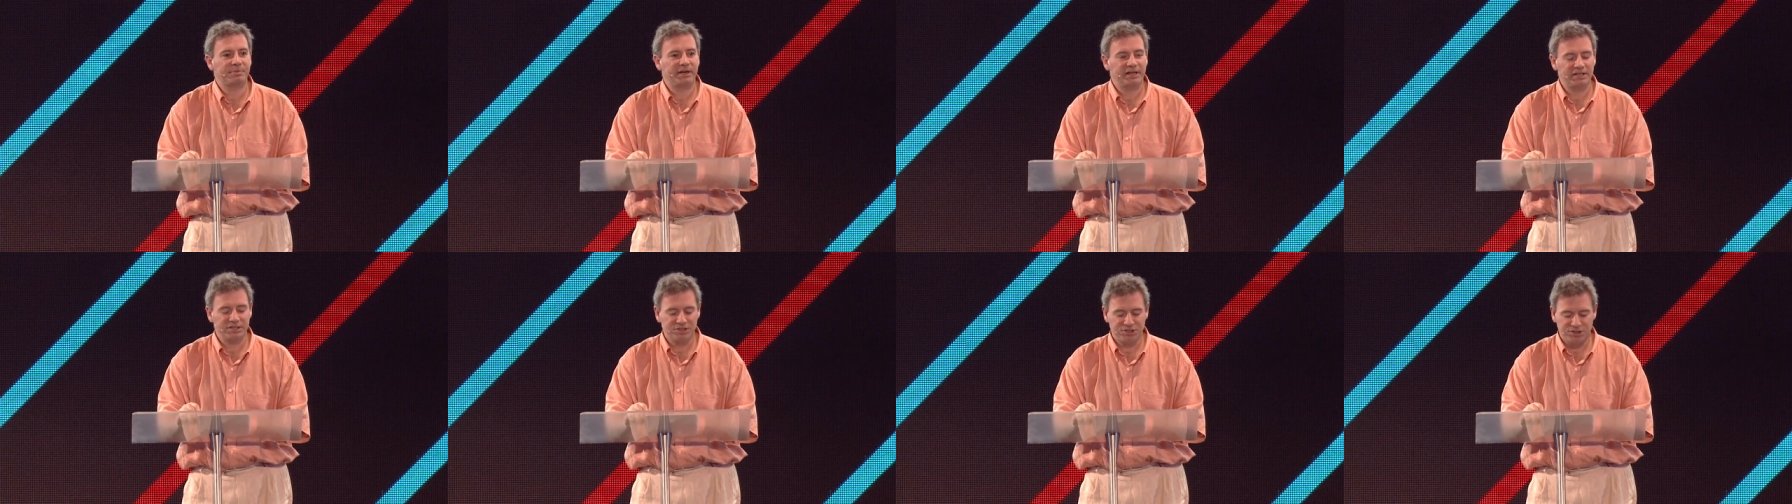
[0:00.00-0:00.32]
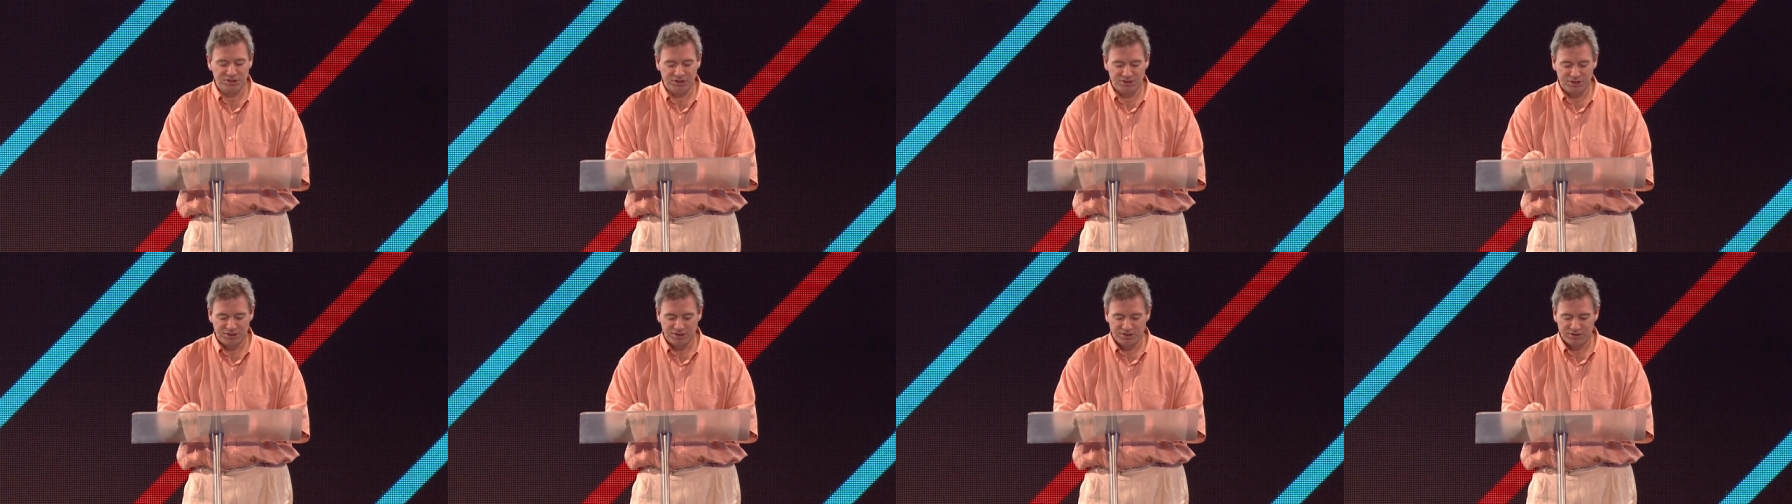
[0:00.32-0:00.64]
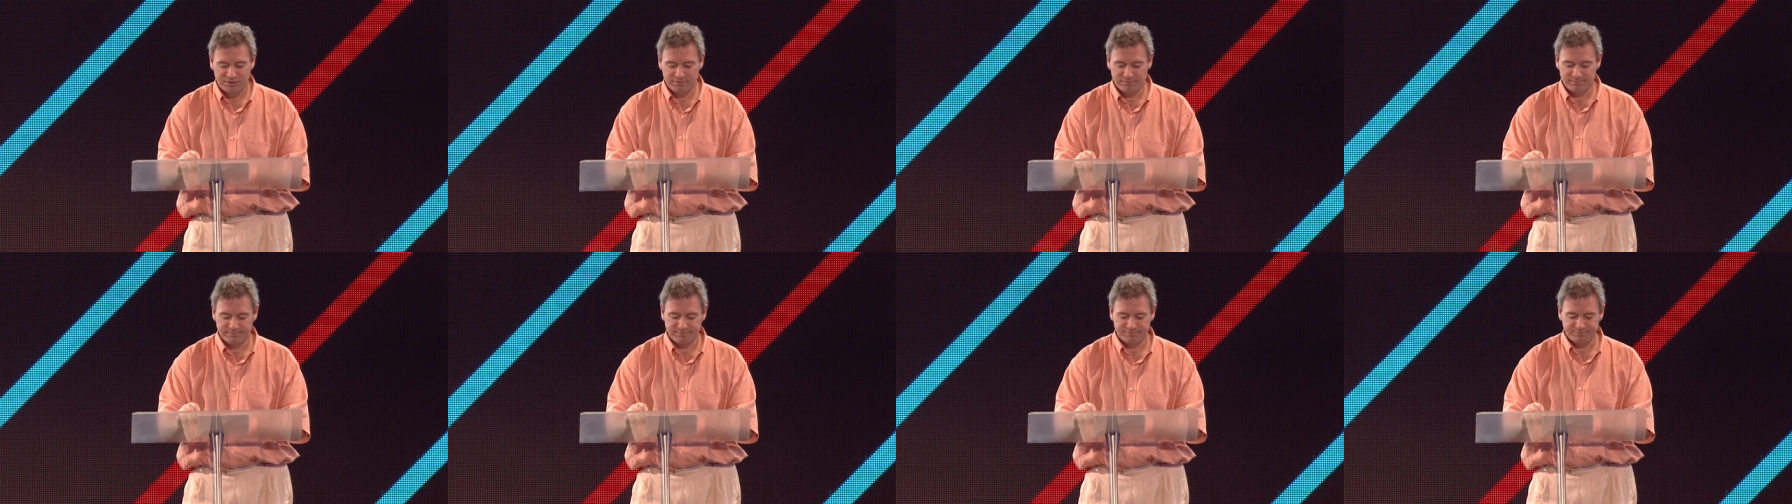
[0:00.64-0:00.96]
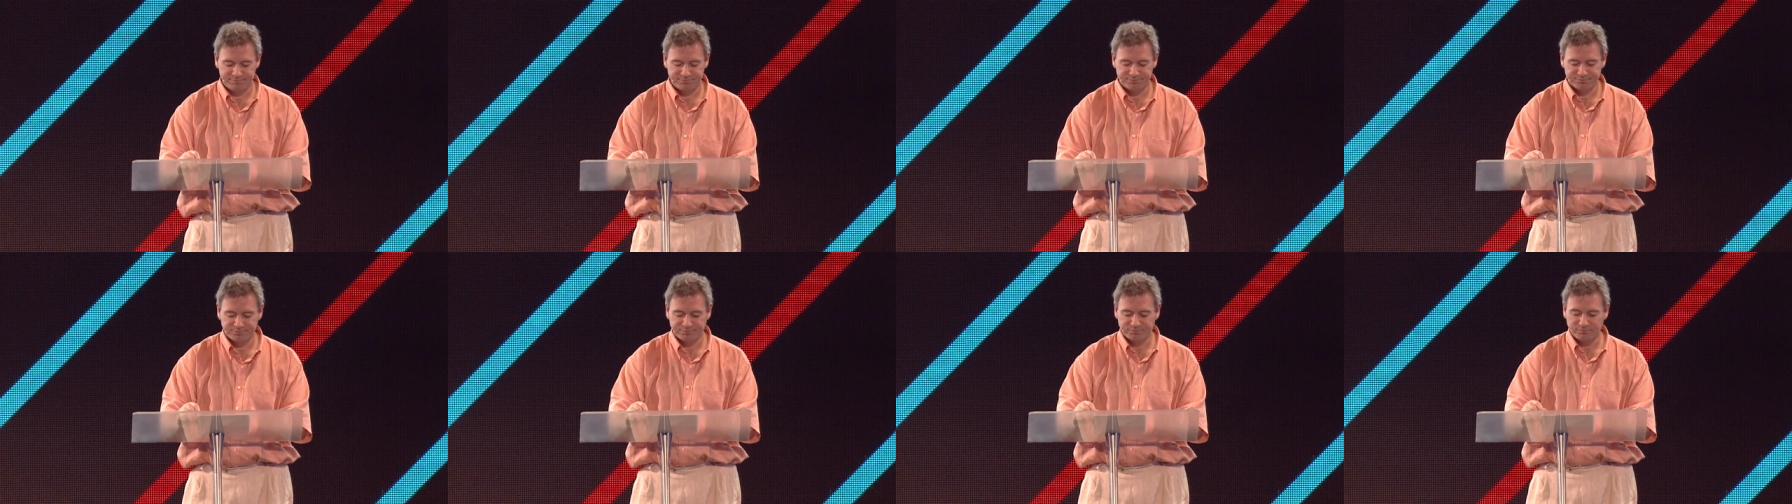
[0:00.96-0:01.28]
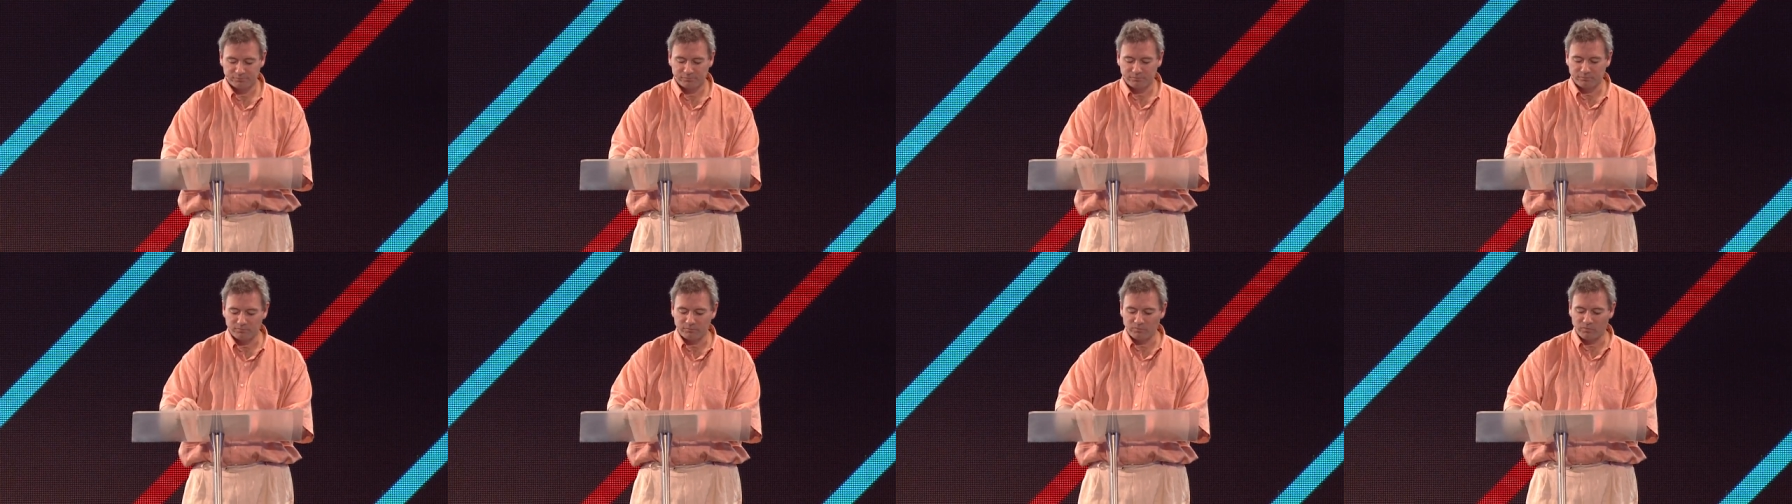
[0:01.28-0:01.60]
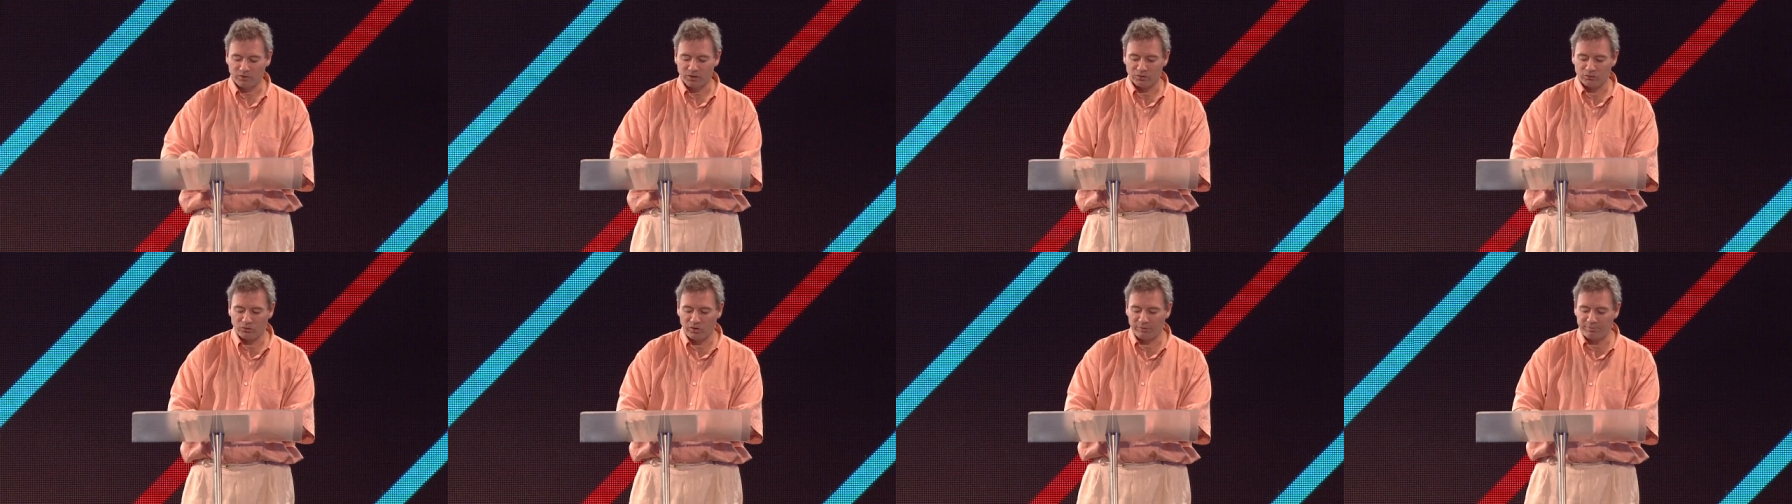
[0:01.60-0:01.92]
patient.
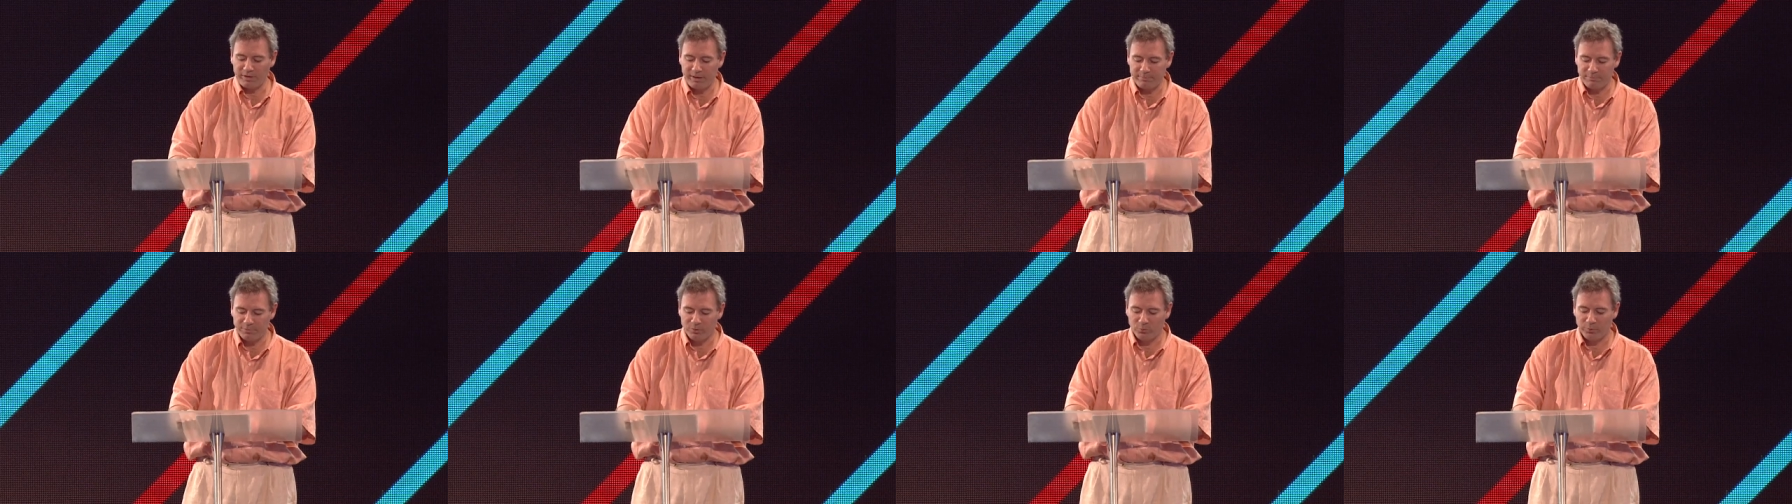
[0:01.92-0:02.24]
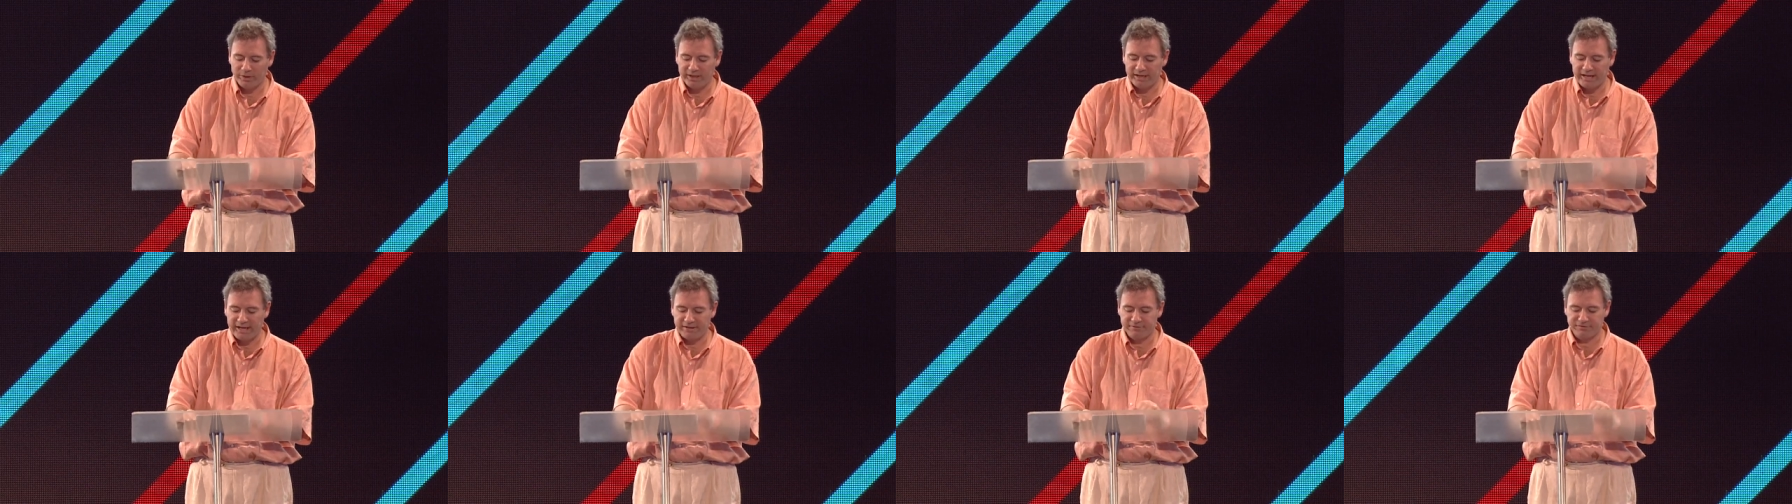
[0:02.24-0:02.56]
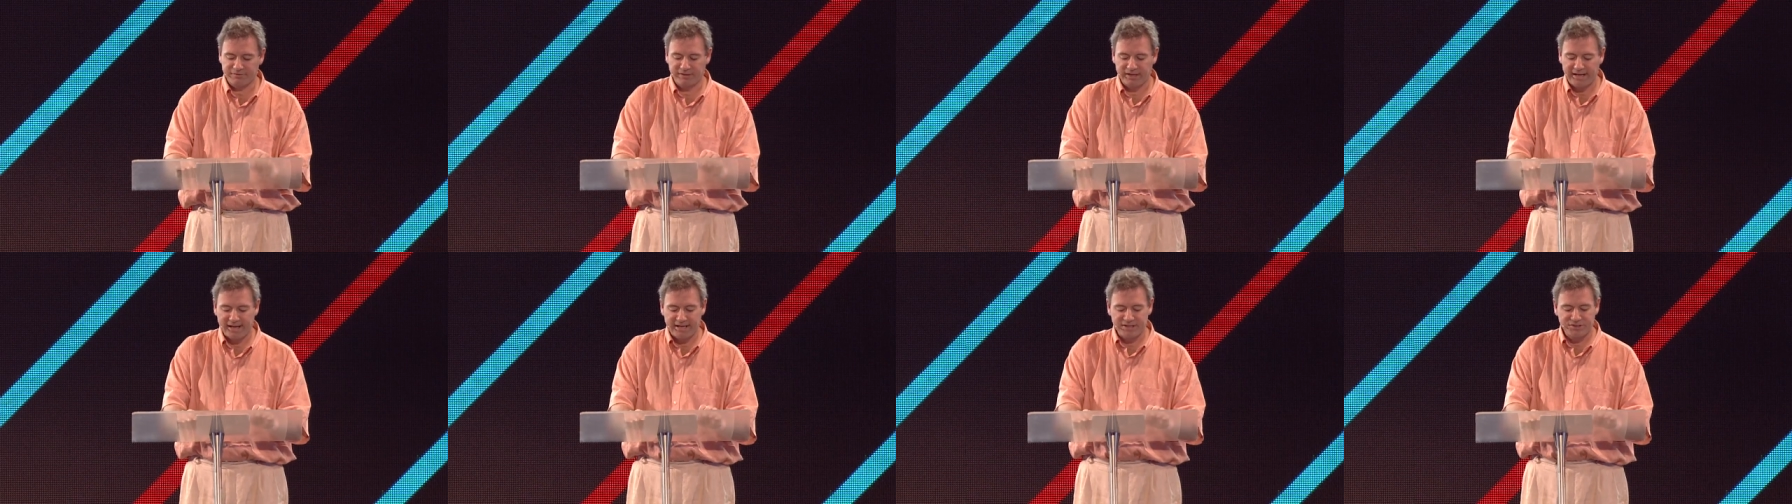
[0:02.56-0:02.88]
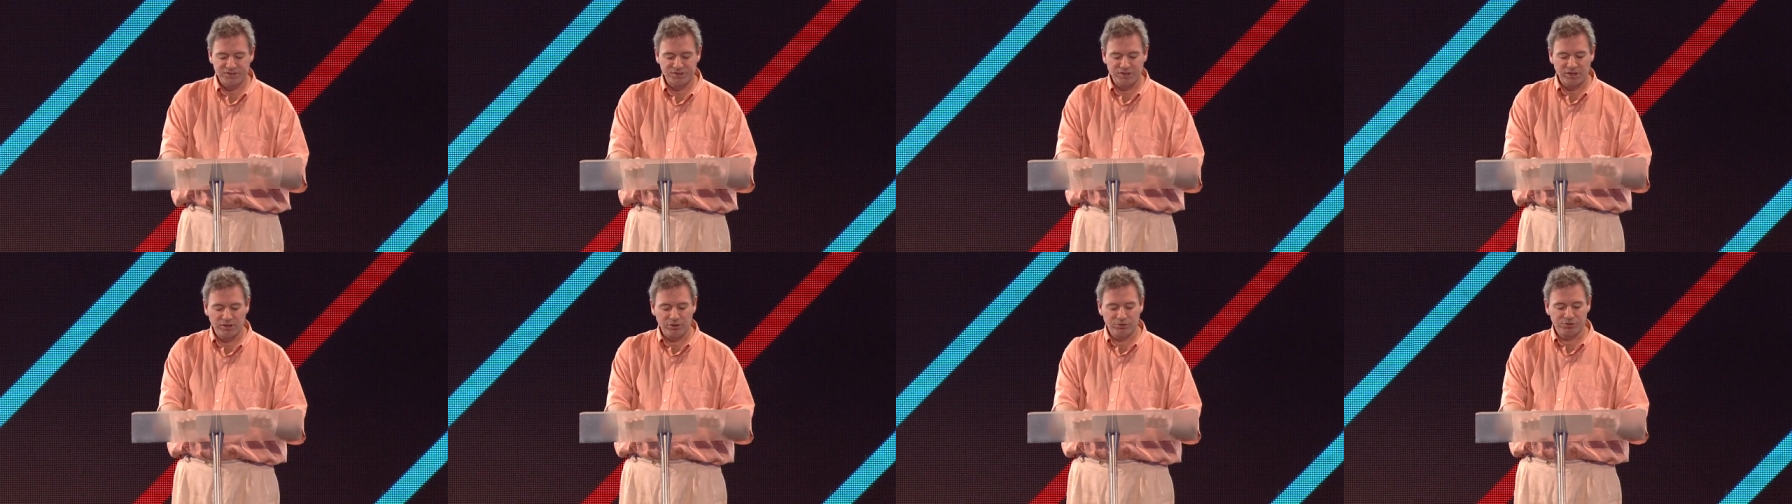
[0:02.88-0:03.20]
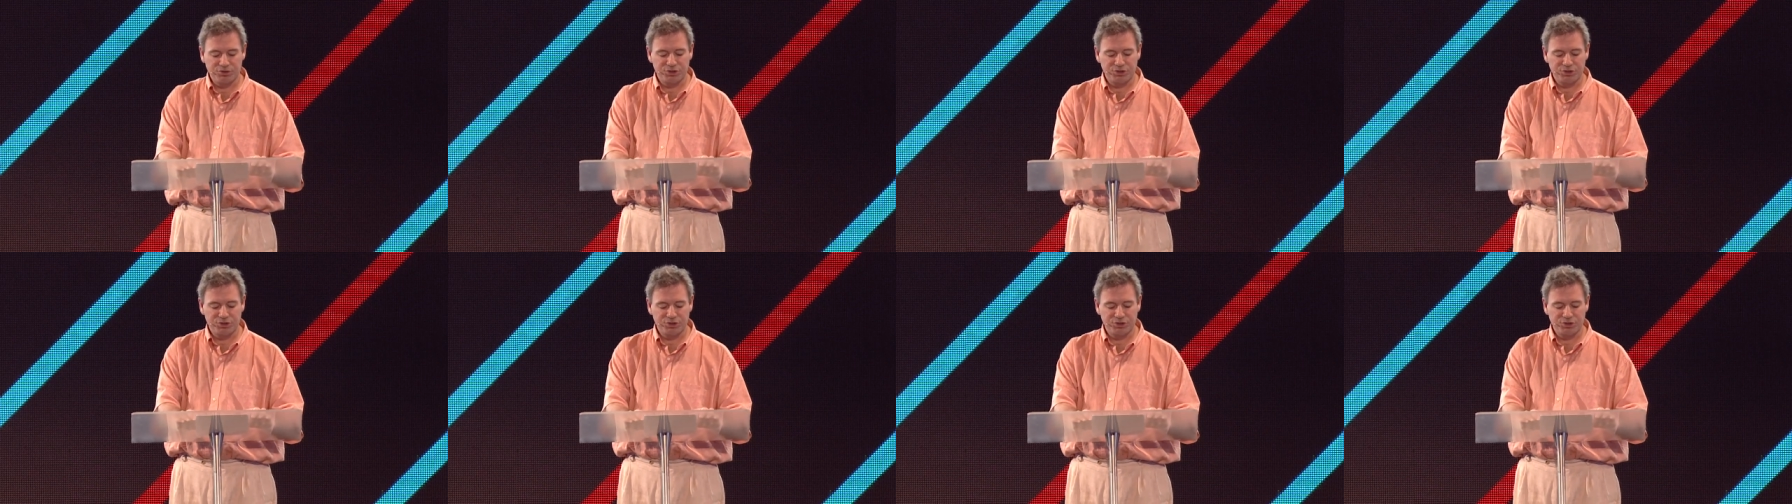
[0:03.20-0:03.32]
Remember, we left Laszlo